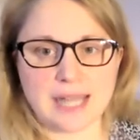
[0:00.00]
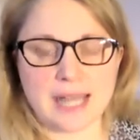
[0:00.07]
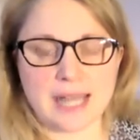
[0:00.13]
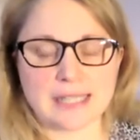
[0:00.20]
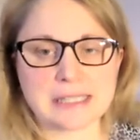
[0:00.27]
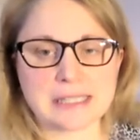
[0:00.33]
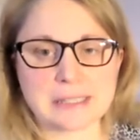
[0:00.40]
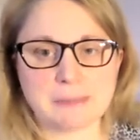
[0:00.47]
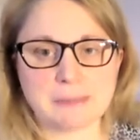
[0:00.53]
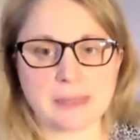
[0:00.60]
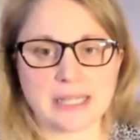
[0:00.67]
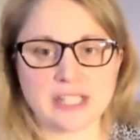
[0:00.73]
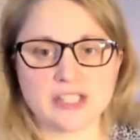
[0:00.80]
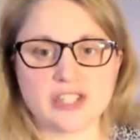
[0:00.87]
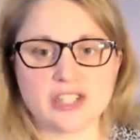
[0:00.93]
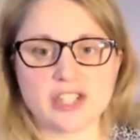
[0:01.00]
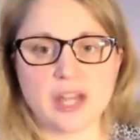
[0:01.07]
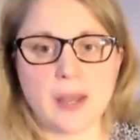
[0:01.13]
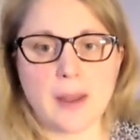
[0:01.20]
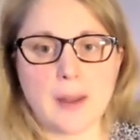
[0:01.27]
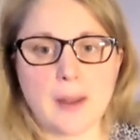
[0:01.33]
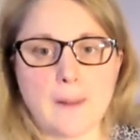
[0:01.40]
speech,
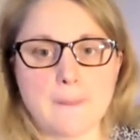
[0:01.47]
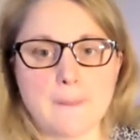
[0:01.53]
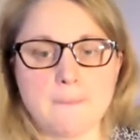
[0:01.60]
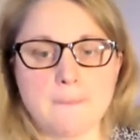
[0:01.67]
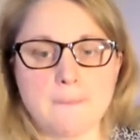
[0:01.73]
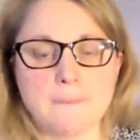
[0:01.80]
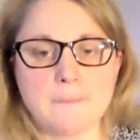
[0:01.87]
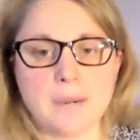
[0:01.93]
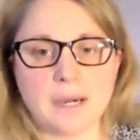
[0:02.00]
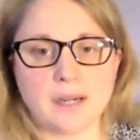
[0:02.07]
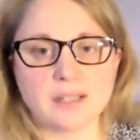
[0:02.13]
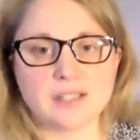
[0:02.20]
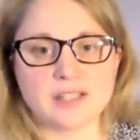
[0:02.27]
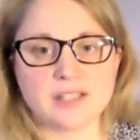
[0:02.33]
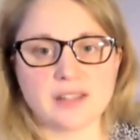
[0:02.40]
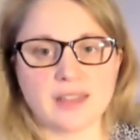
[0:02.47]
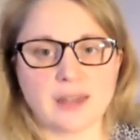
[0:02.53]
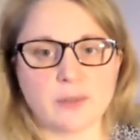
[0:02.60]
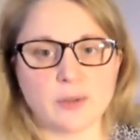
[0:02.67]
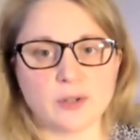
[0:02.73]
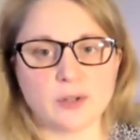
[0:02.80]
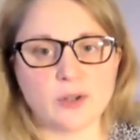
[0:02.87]
but they
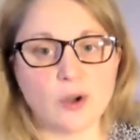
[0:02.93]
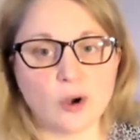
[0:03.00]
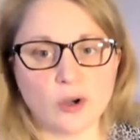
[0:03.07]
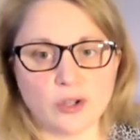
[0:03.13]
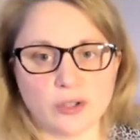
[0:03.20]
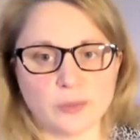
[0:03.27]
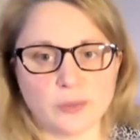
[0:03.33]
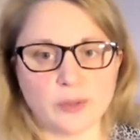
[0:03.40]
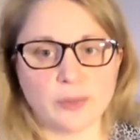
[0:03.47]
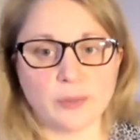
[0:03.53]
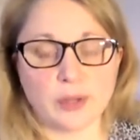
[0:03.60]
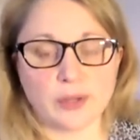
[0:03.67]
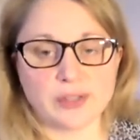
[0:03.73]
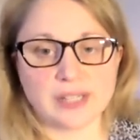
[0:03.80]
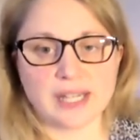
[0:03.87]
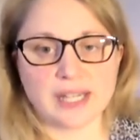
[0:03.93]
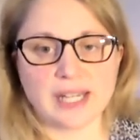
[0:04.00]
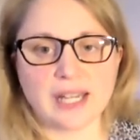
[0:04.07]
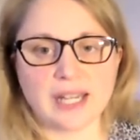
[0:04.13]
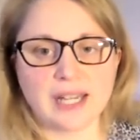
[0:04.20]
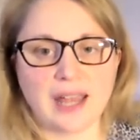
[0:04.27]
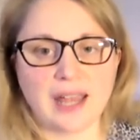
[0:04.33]
were not good with music.
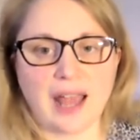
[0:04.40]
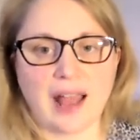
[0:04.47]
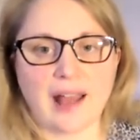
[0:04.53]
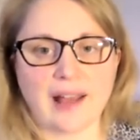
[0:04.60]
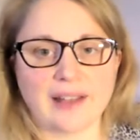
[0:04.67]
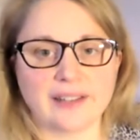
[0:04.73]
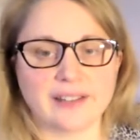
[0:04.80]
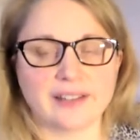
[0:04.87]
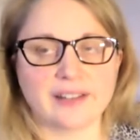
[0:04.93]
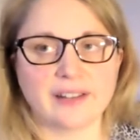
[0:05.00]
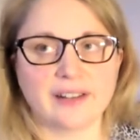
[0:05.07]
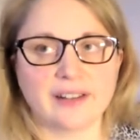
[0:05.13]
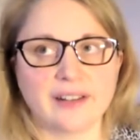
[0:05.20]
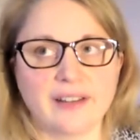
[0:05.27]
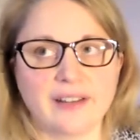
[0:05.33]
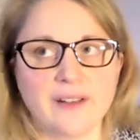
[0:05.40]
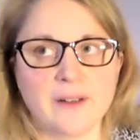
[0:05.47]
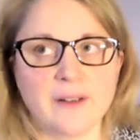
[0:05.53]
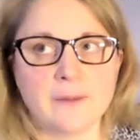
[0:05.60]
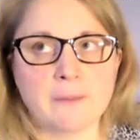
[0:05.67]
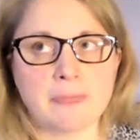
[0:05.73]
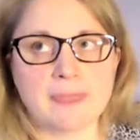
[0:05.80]
And
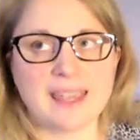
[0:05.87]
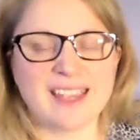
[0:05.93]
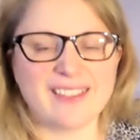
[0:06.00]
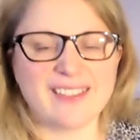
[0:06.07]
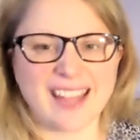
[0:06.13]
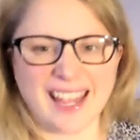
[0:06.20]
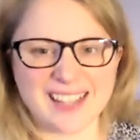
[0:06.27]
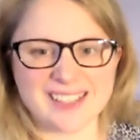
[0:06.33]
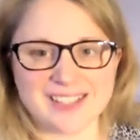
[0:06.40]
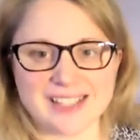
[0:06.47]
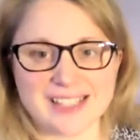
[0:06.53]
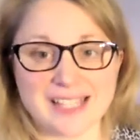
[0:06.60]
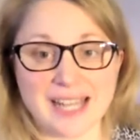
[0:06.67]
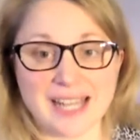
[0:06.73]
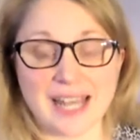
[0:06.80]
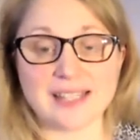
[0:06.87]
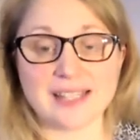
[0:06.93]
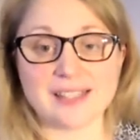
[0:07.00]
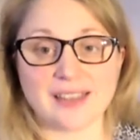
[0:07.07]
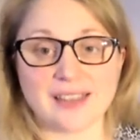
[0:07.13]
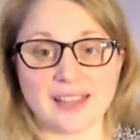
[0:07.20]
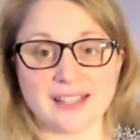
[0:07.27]
hearing aids are just an aid, so
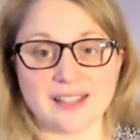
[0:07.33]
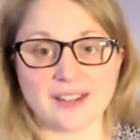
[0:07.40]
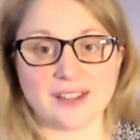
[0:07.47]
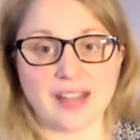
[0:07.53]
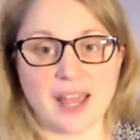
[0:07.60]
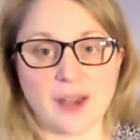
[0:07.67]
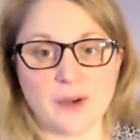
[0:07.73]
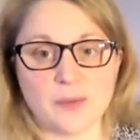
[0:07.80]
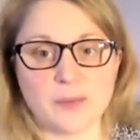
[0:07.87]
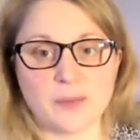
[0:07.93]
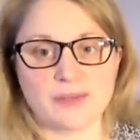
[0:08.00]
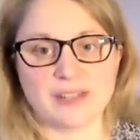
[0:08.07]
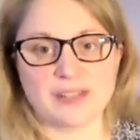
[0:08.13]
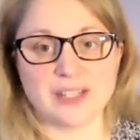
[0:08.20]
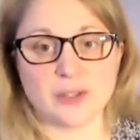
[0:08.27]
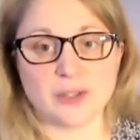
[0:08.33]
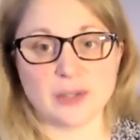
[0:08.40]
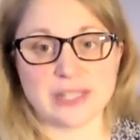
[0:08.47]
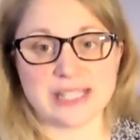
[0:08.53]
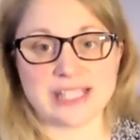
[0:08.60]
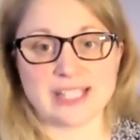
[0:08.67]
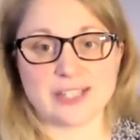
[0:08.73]
they don't help in really noisy
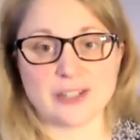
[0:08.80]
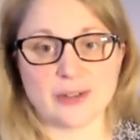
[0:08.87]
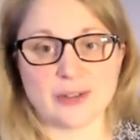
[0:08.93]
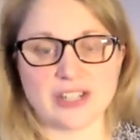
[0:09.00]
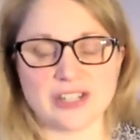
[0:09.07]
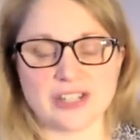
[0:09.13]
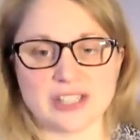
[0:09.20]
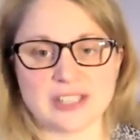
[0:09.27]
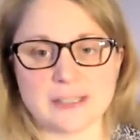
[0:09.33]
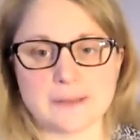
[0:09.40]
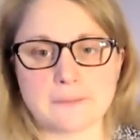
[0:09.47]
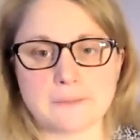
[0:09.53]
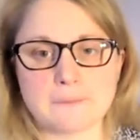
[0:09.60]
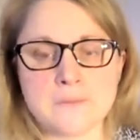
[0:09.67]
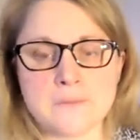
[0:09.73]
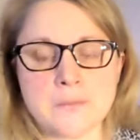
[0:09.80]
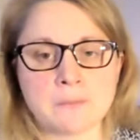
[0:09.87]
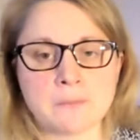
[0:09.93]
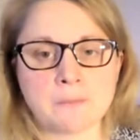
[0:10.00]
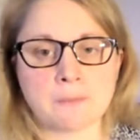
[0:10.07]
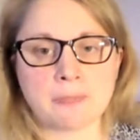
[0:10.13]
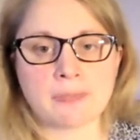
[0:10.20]
situations.
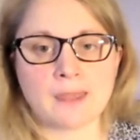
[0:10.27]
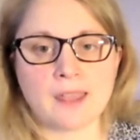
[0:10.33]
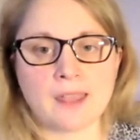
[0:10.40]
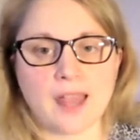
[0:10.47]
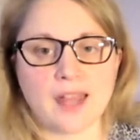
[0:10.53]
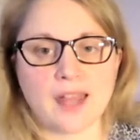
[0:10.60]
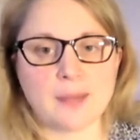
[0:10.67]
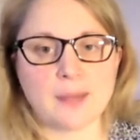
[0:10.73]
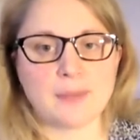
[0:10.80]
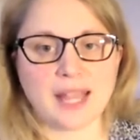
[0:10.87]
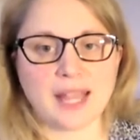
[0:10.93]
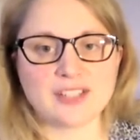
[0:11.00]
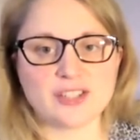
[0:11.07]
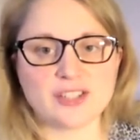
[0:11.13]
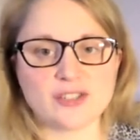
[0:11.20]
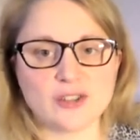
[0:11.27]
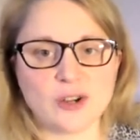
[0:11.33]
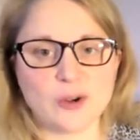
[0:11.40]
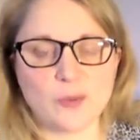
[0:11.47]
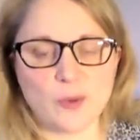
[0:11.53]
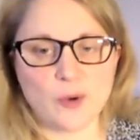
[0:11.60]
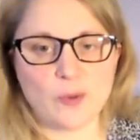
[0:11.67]
And I began to struggle
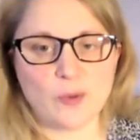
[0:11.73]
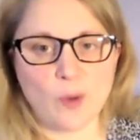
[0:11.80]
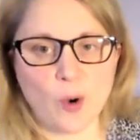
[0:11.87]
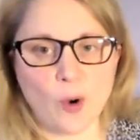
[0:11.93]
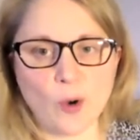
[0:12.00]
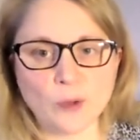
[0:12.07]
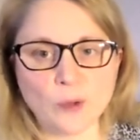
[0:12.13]
more and more.